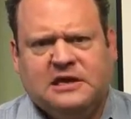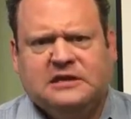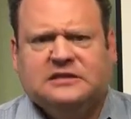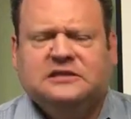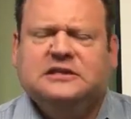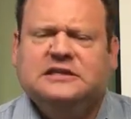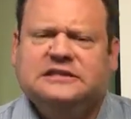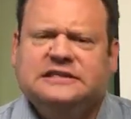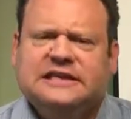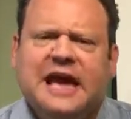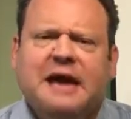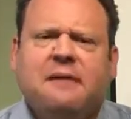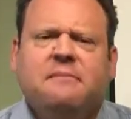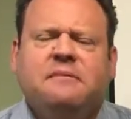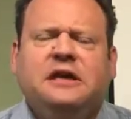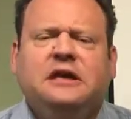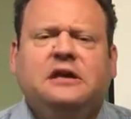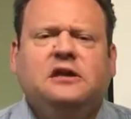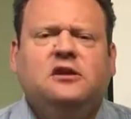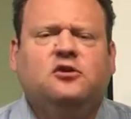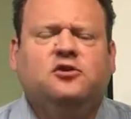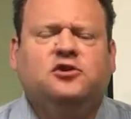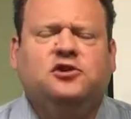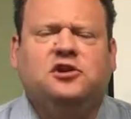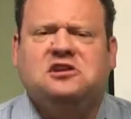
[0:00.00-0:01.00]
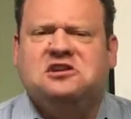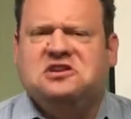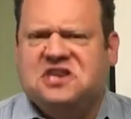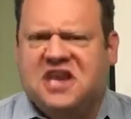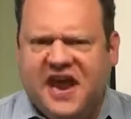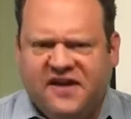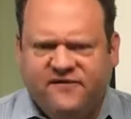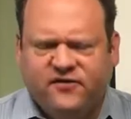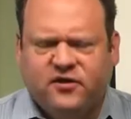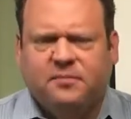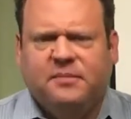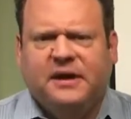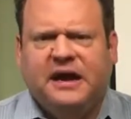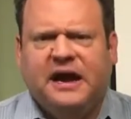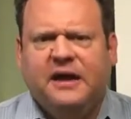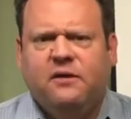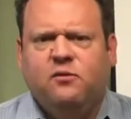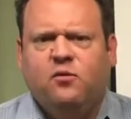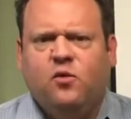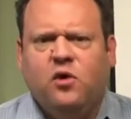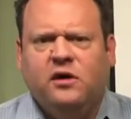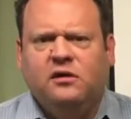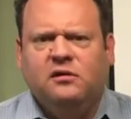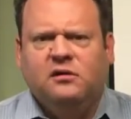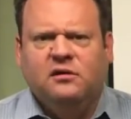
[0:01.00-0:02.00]
Does that mean you should never buy
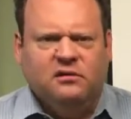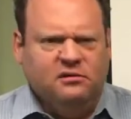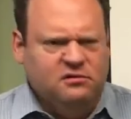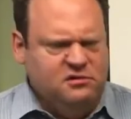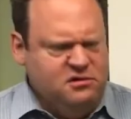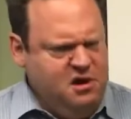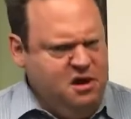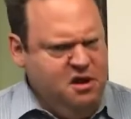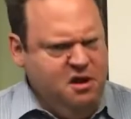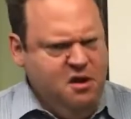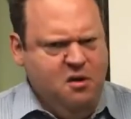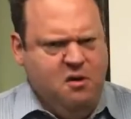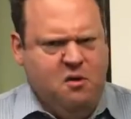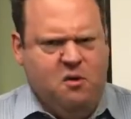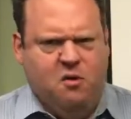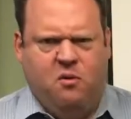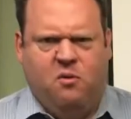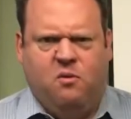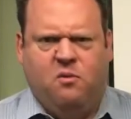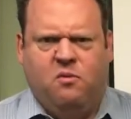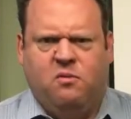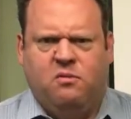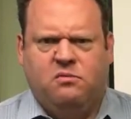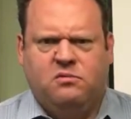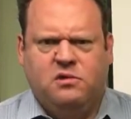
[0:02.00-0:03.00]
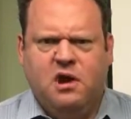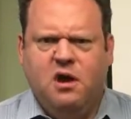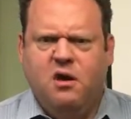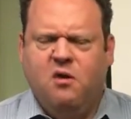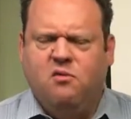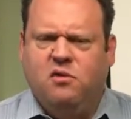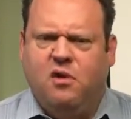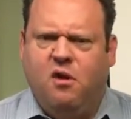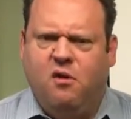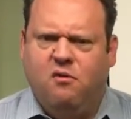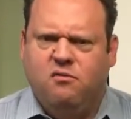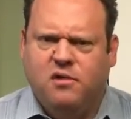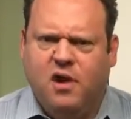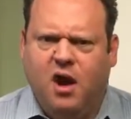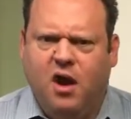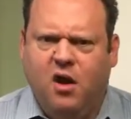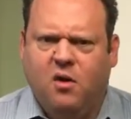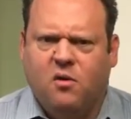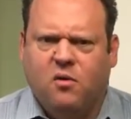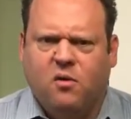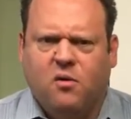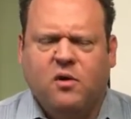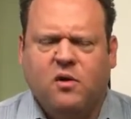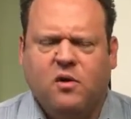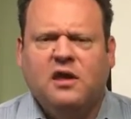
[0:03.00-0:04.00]
one? No.
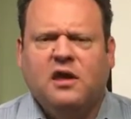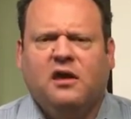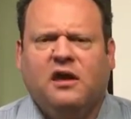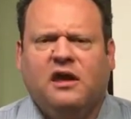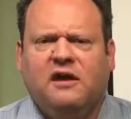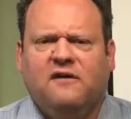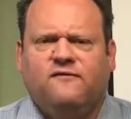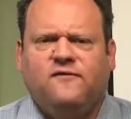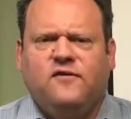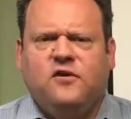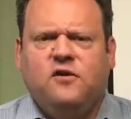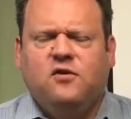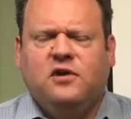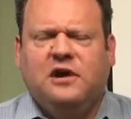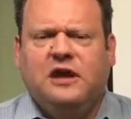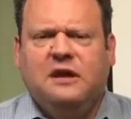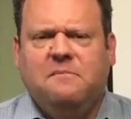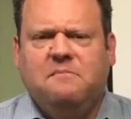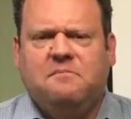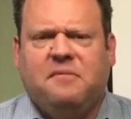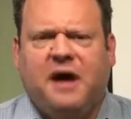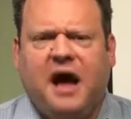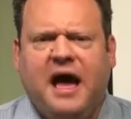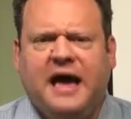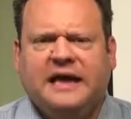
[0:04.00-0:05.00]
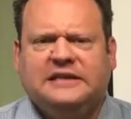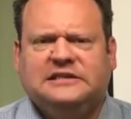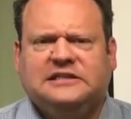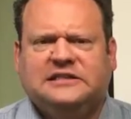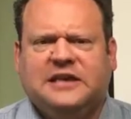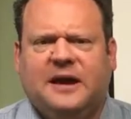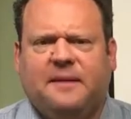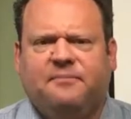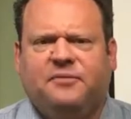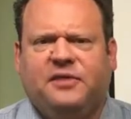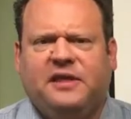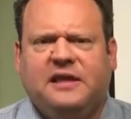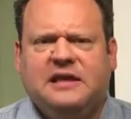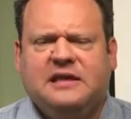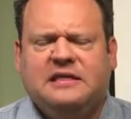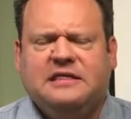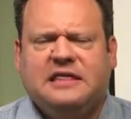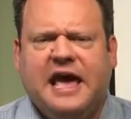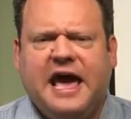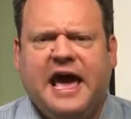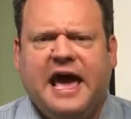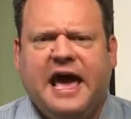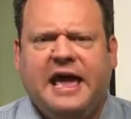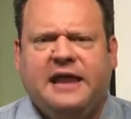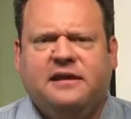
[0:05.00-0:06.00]
No. If you can buy something
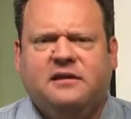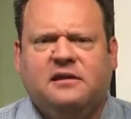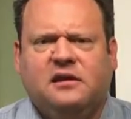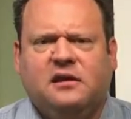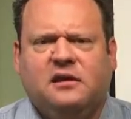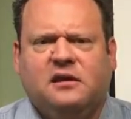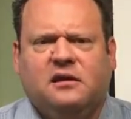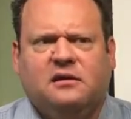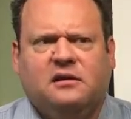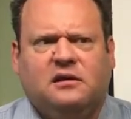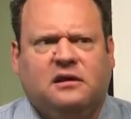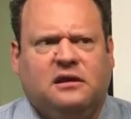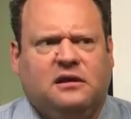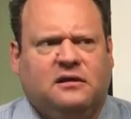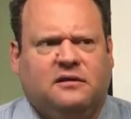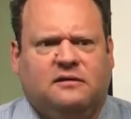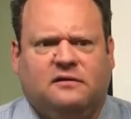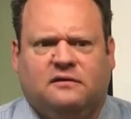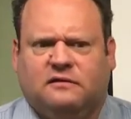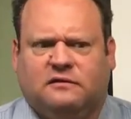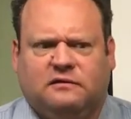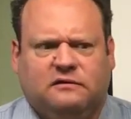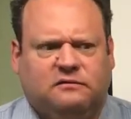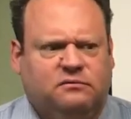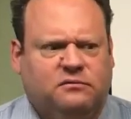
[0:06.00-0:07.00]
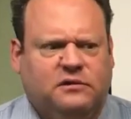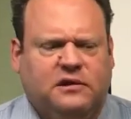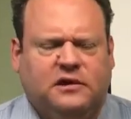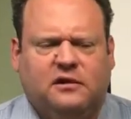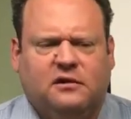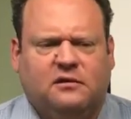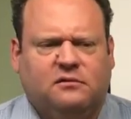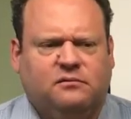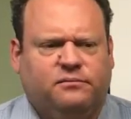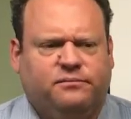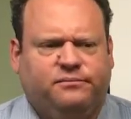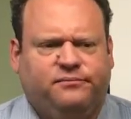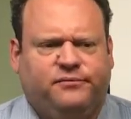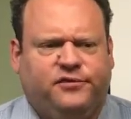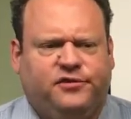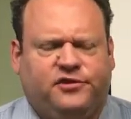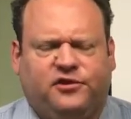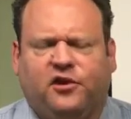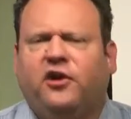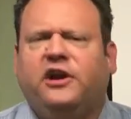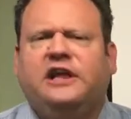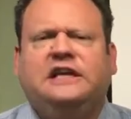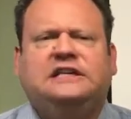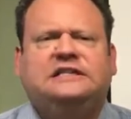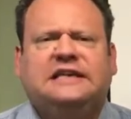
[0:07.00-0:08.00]
that is,
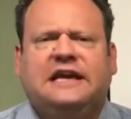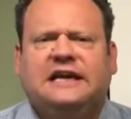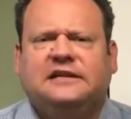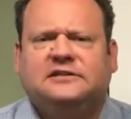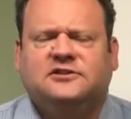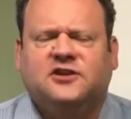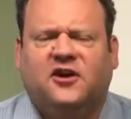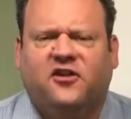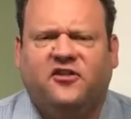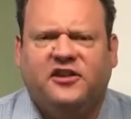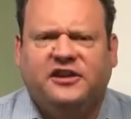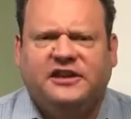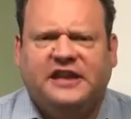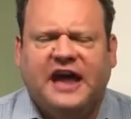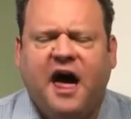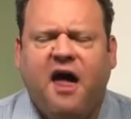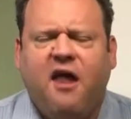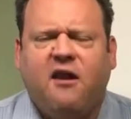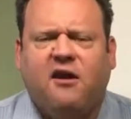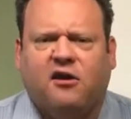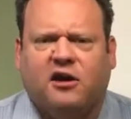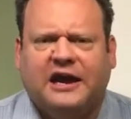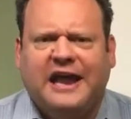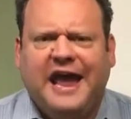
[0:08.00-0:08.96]
30 cents on the dollar